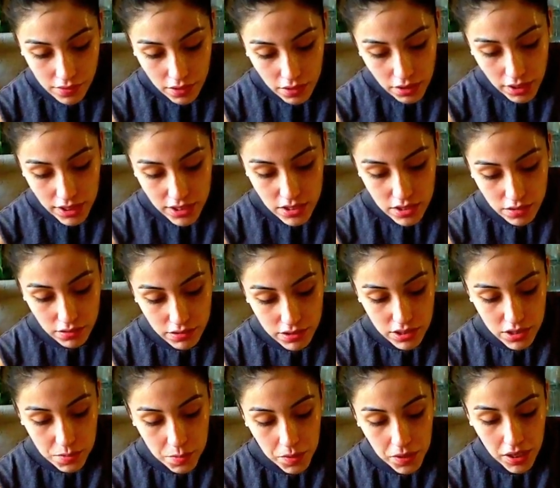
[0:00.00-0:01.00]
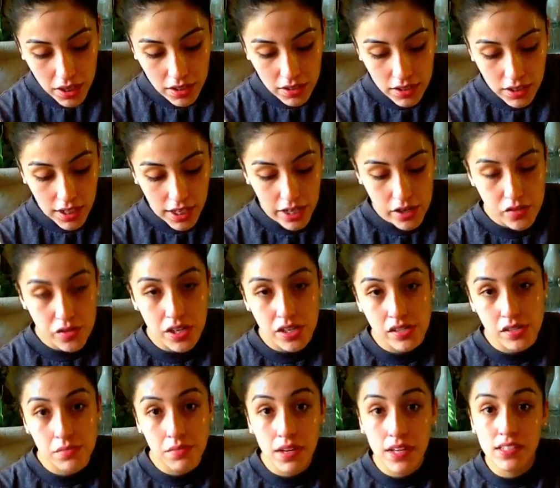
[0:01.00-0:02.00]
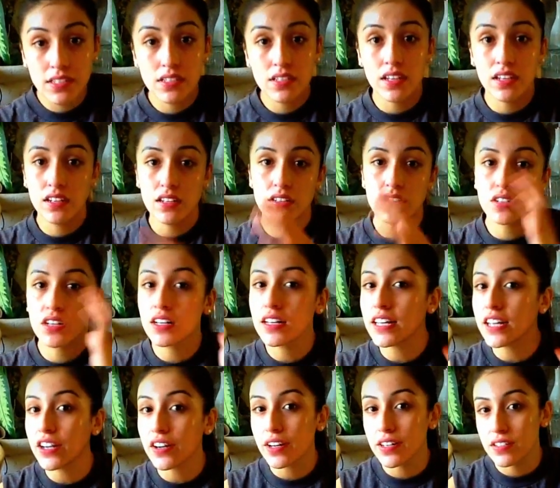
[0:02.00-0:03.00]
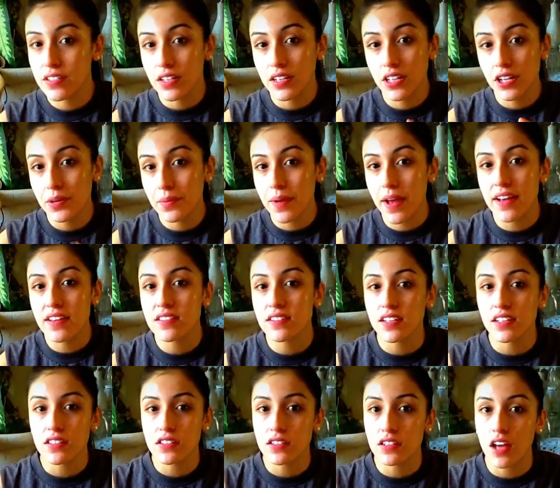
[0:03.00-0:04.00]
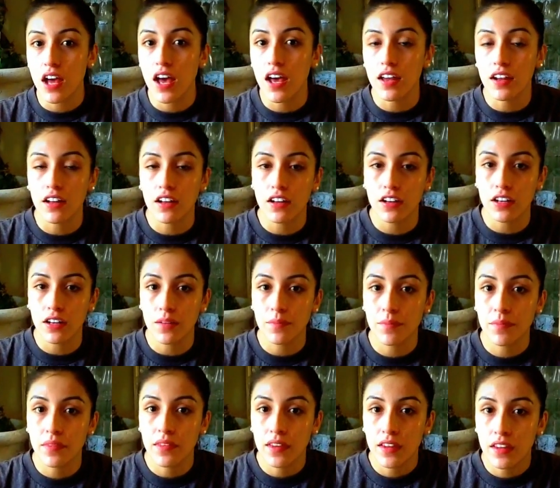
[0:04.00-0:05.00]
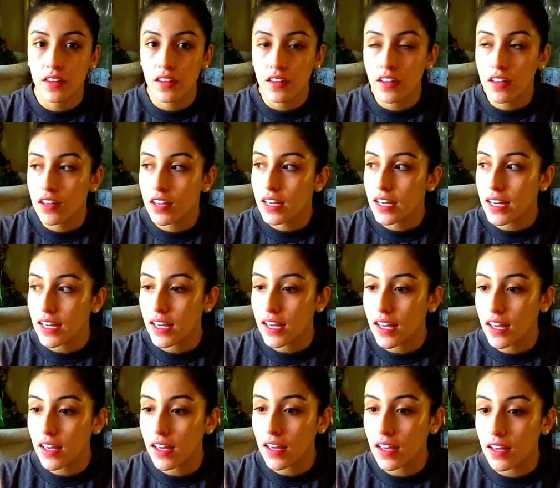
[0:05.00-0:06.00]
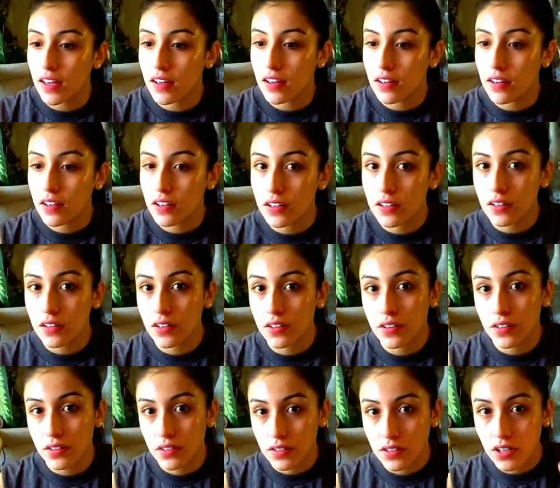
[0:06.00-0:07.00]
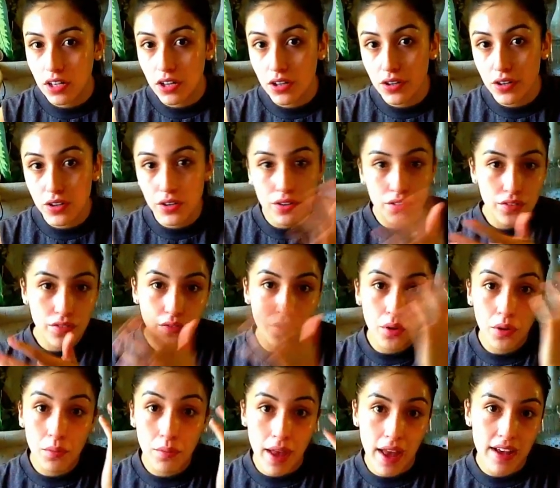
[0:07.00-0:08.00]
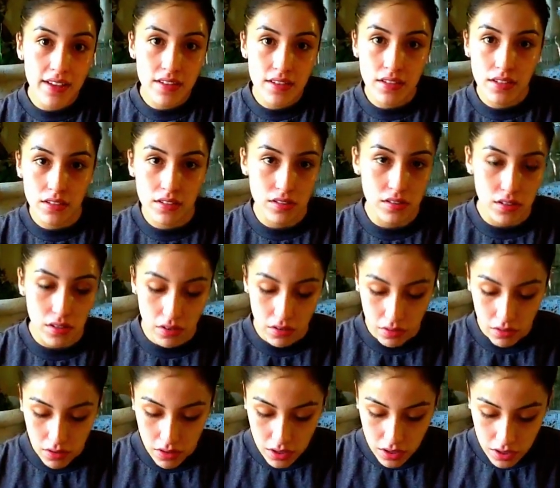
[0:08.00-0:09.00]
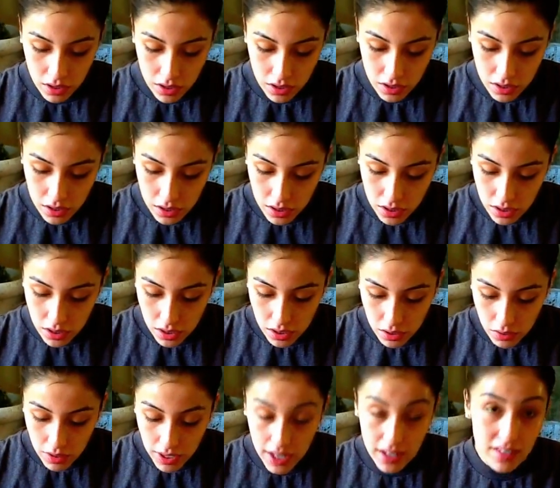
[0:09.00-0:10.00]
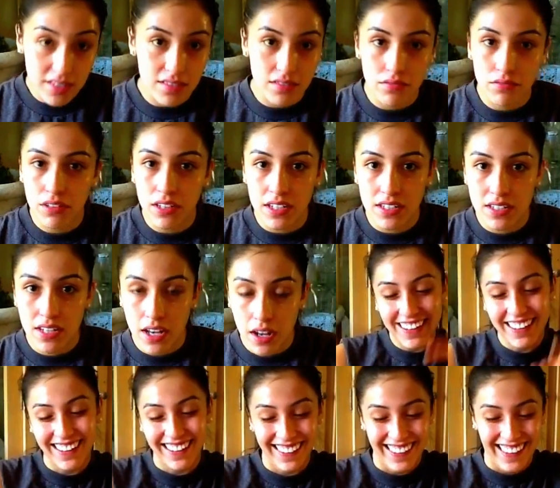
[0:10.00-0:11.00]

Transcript: Okay, so once you put on the hydration mask, and it's clear, it's a clear mask, it's not a colorful mask, so you can't really tell.